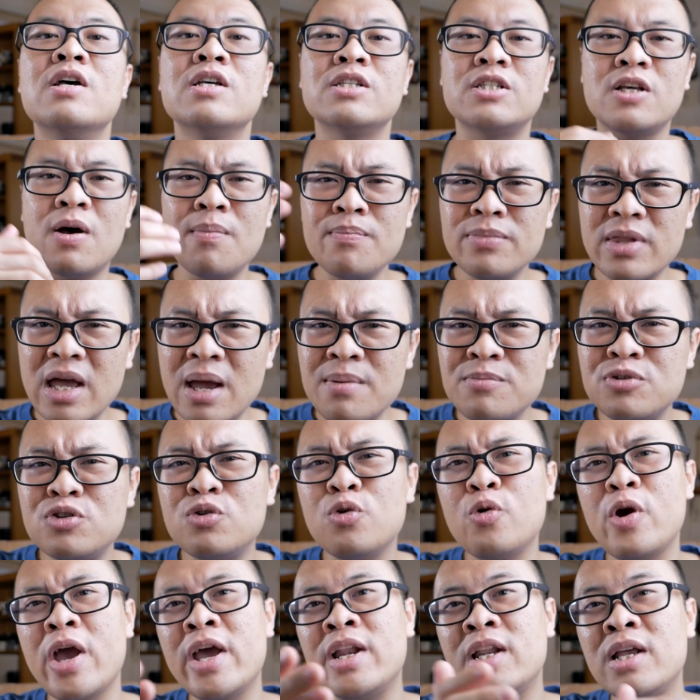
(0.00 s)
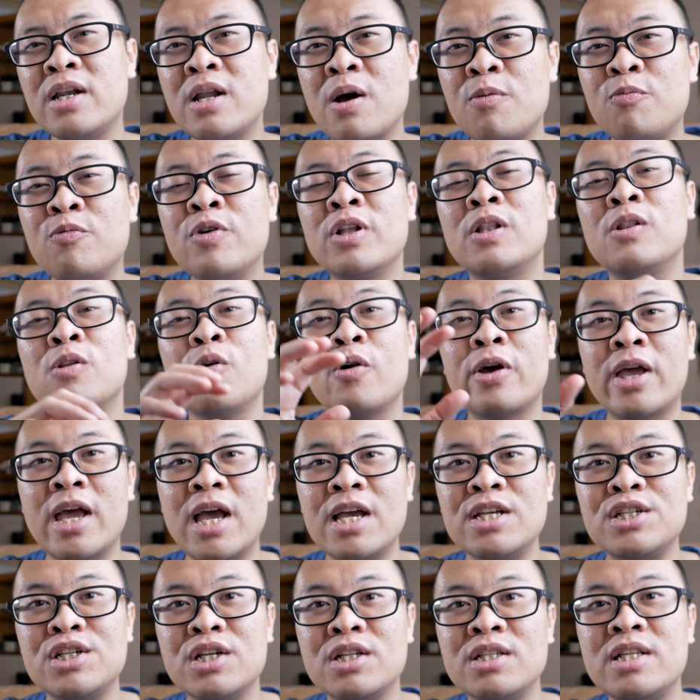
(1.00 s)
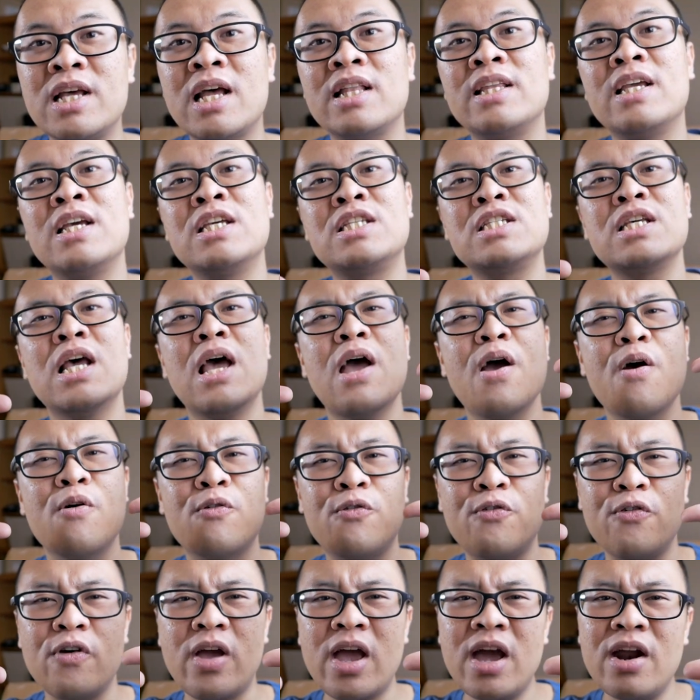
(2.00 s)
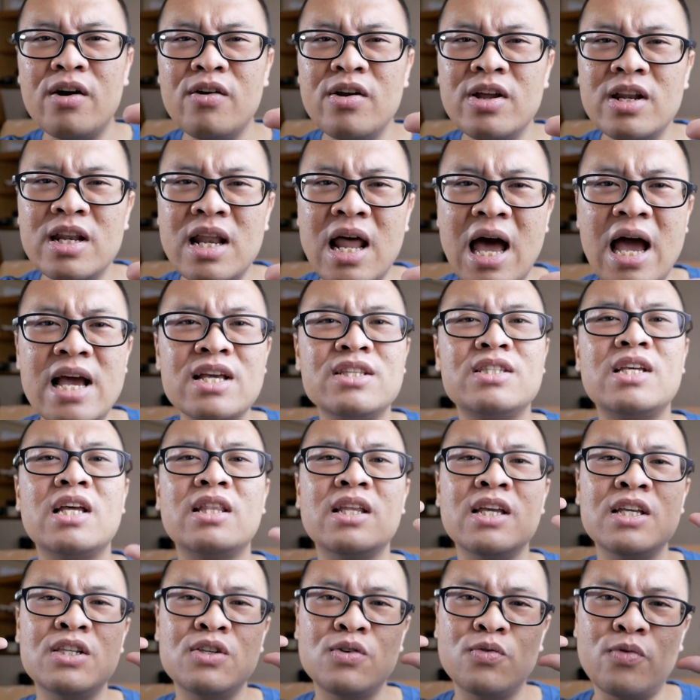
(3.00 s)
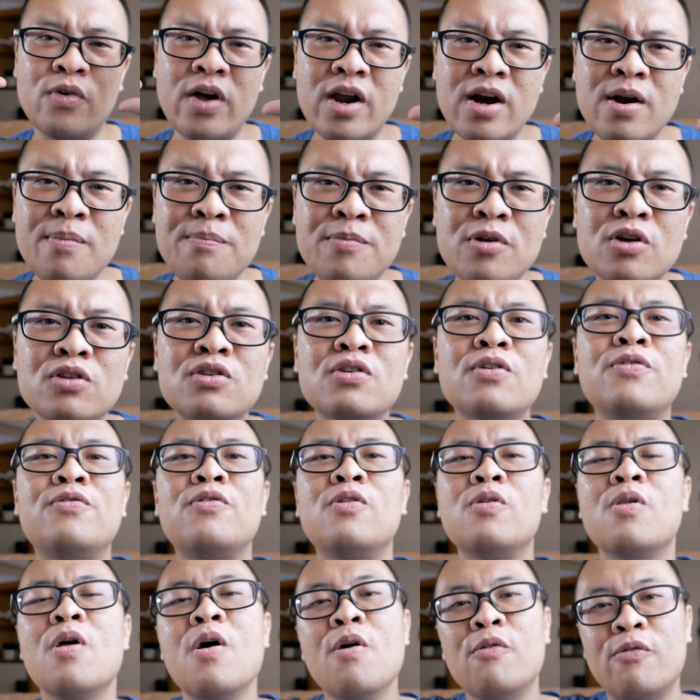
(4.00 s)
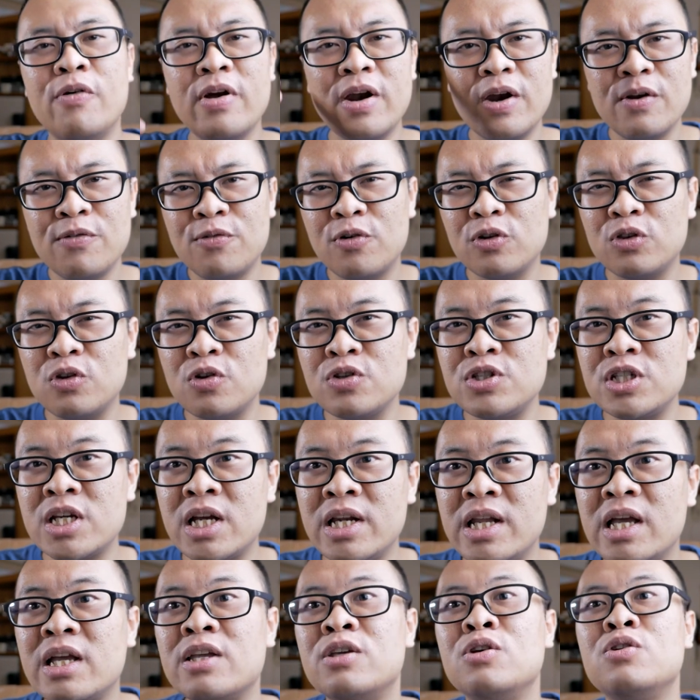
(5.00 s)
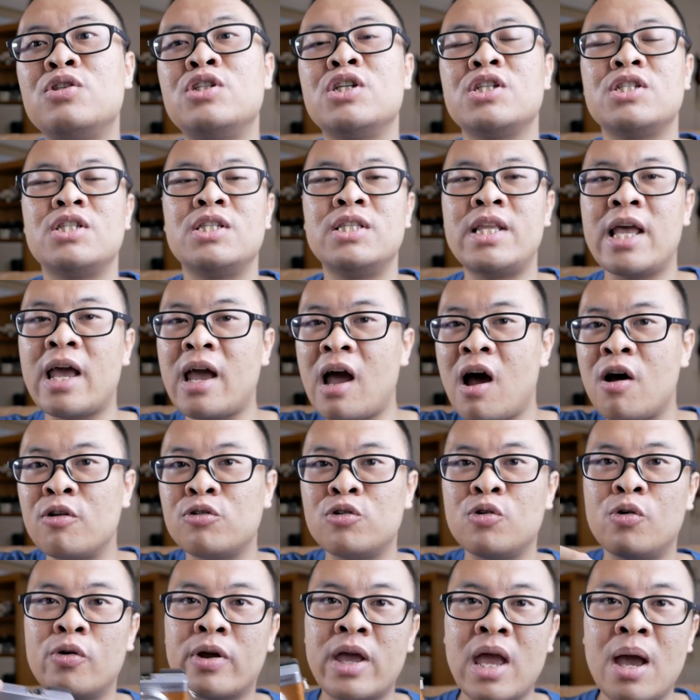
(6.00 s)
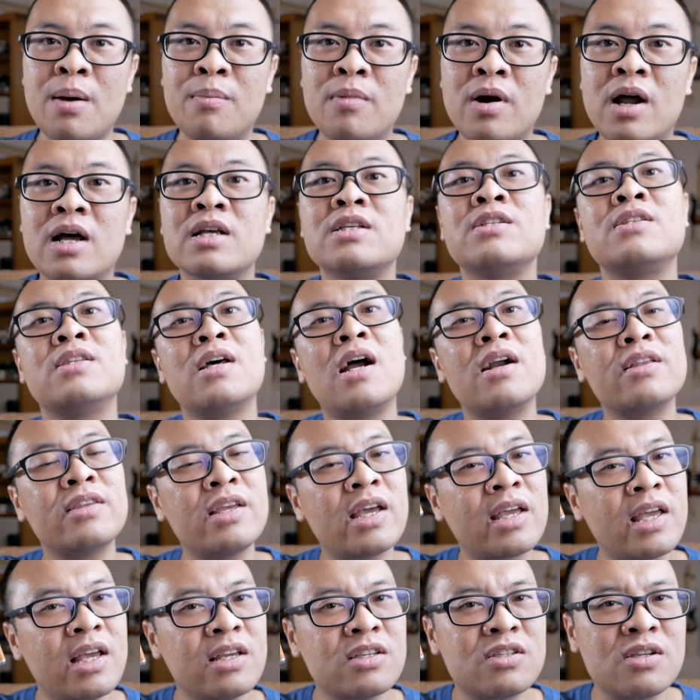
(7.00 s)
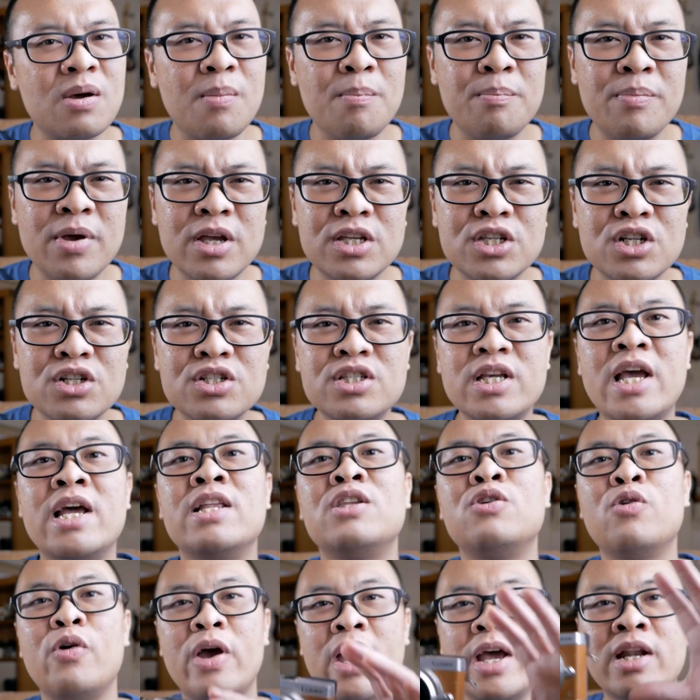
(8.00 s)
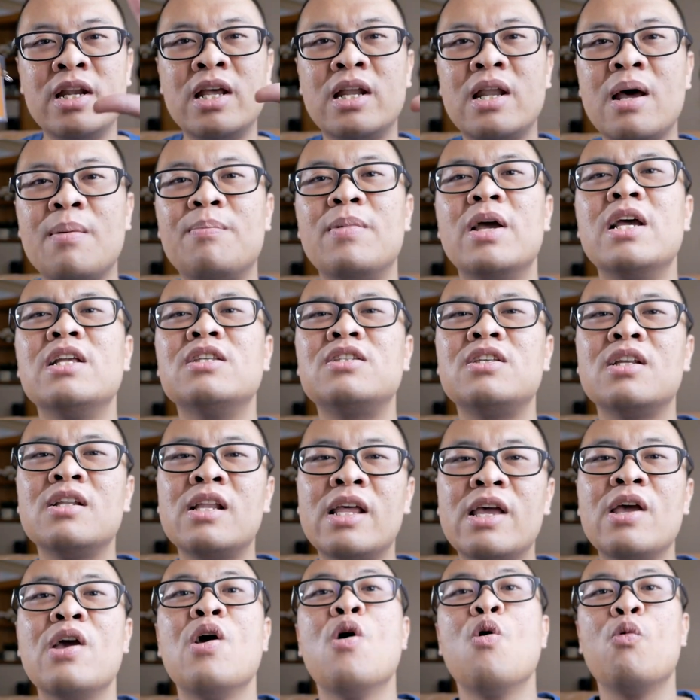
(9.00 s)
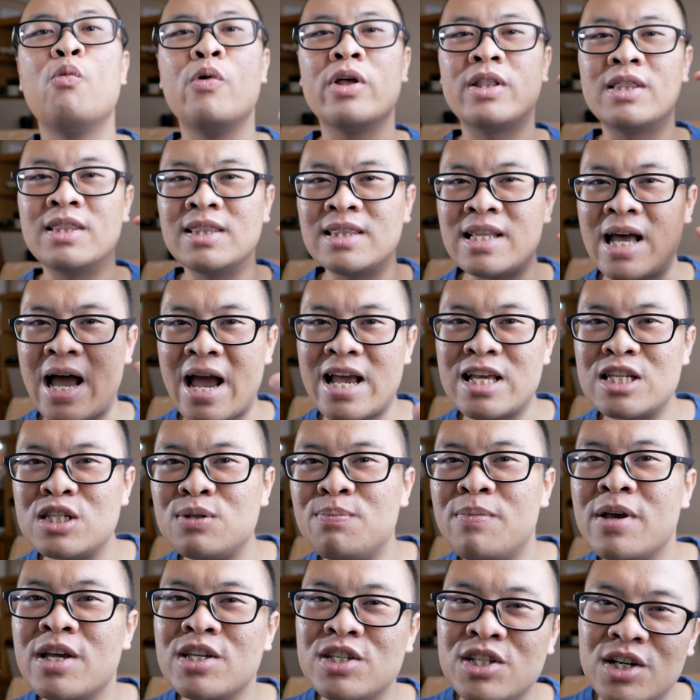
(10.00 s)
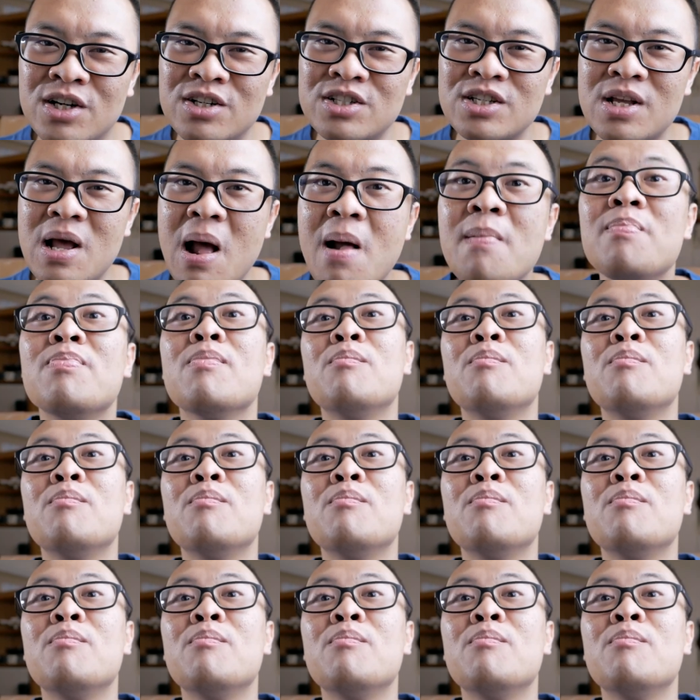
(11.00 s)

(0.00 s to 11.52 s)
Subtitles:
Sometimes you ended up with location that is very nice, that is very beautiful, very photogenic. You just take out your camera, start taking some pictures, and you ended up instantly with nice pictures.